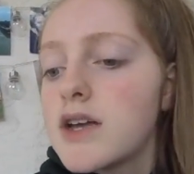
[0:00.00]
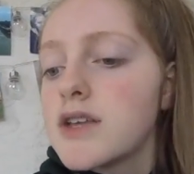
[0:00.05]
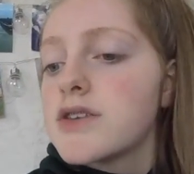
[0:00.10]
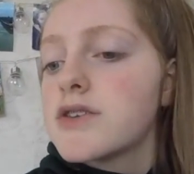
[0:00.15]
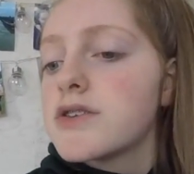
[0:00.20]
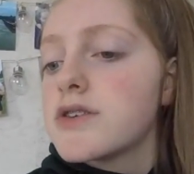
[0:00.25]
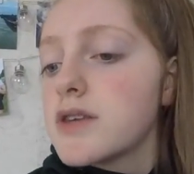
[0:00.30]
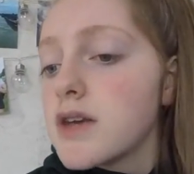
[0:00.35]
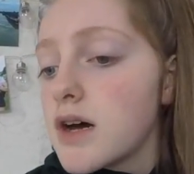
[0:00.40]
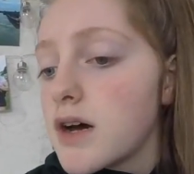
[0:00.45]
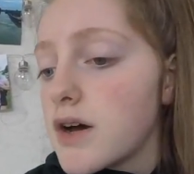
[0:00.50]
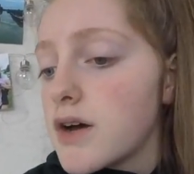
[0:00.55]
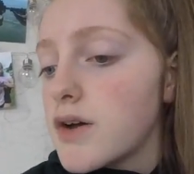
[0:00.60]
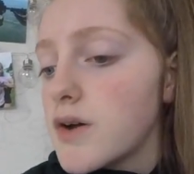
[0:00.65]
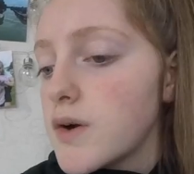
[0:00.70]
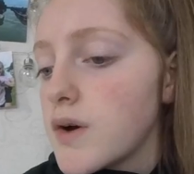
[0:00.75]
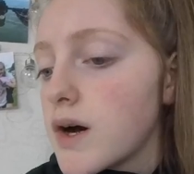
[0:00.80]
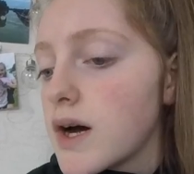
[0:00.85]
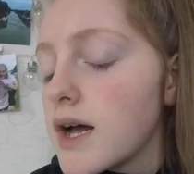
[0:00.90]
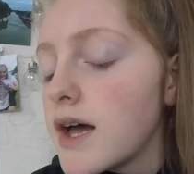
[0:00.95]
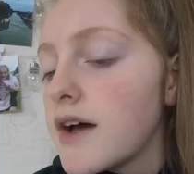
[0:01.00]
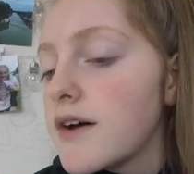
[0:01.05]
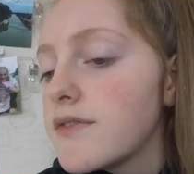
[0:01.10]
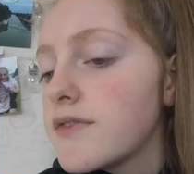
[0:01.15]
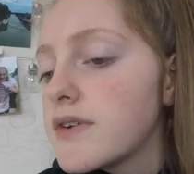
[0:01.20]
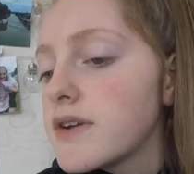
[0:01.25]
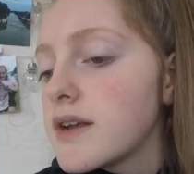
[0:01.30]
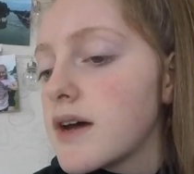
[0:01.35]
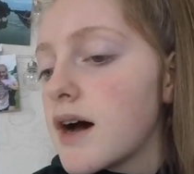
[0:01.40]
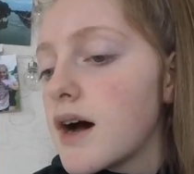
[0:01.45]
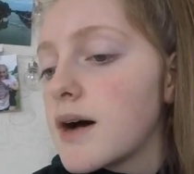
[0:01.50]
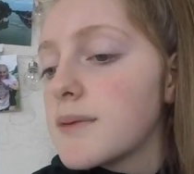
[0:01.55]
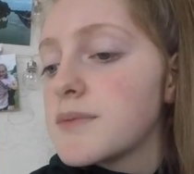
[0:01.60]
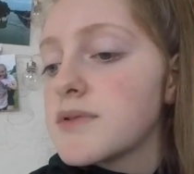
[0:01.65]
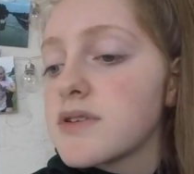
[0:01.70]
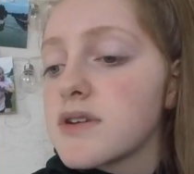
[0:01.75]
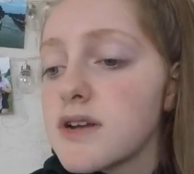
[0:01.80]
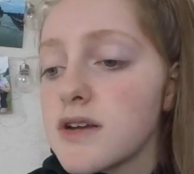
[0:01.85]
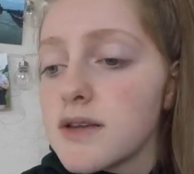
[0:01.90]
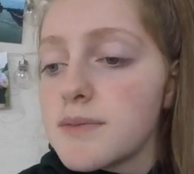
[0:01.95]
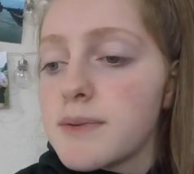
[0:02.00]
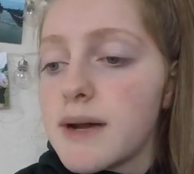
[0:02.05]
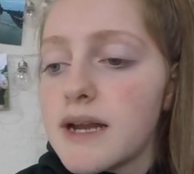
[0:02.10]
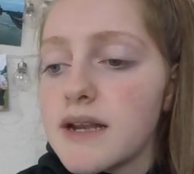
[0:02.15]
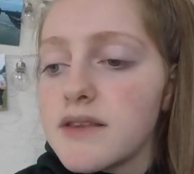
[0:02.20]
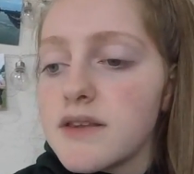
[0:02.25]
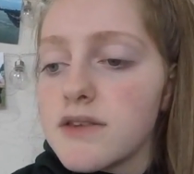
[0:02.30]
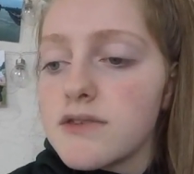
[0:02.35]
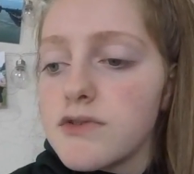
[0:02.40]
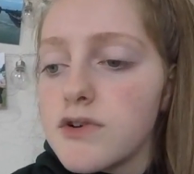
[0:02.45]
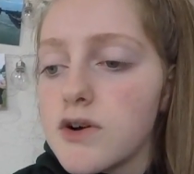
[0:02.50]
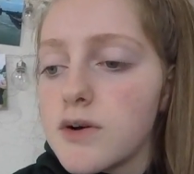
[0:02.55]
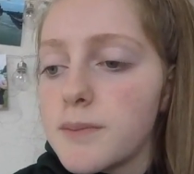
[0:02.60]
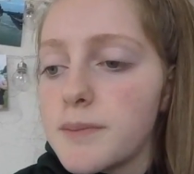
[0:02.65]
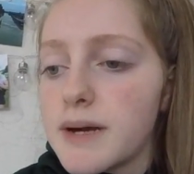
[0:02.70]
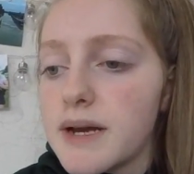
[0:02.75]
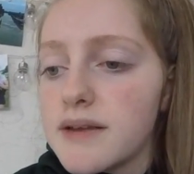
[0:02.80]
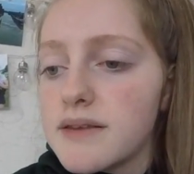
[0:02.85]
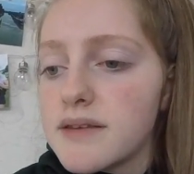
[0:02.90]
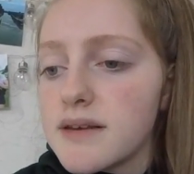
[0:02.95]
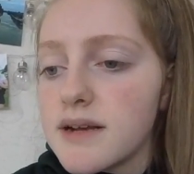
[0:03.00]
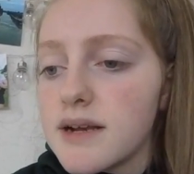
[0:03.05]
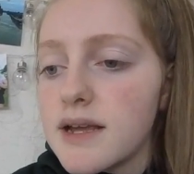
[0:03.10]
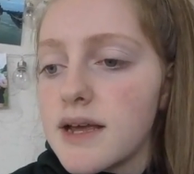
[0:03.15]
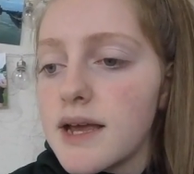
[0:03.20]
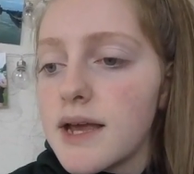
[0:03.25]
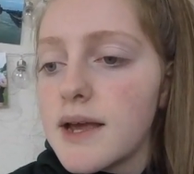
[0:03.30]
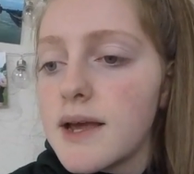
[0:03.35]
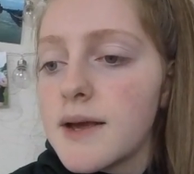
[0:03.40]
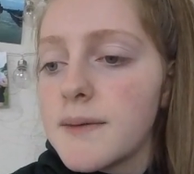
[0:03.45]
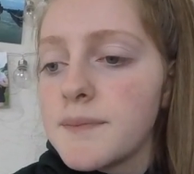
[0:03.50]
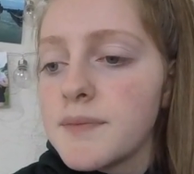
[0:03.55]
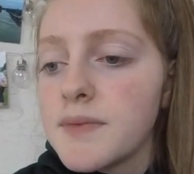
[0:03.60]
So I'm just going to explain this vlog basically.